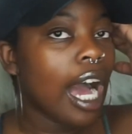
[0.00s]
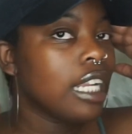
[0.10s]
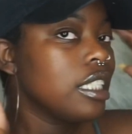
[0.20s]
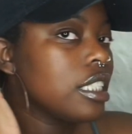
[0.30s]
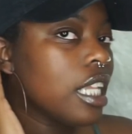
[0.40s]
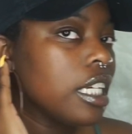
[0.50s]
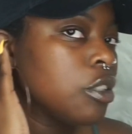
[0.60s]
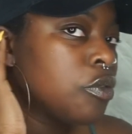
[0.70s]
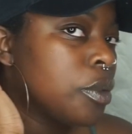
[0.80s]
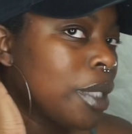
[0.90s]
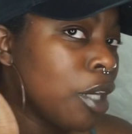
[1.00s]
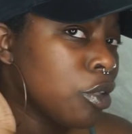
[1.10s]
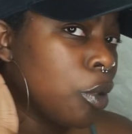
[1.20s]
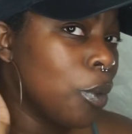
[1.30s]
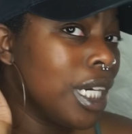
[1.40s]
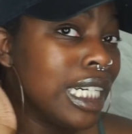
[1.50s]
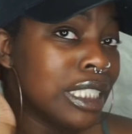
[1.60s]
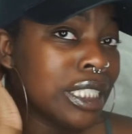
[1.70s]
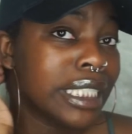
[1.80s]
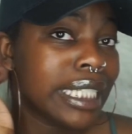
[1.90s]
I look like, you feel me, I don't know what
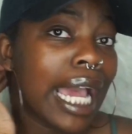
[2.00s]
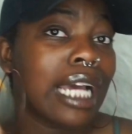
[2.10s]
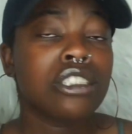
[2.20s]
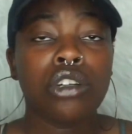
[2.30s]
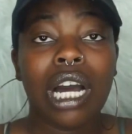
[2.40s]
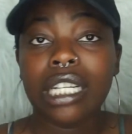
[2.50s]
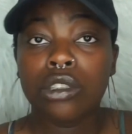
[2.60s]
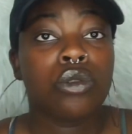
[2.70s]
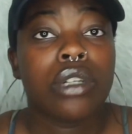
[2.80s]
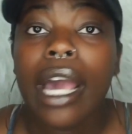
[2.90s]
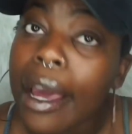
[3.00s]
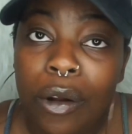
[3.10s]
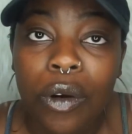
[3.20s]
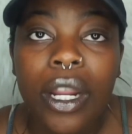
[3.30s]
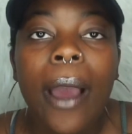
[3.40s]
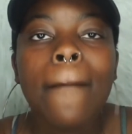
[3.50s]
under this hat, so I had to throw the hat on.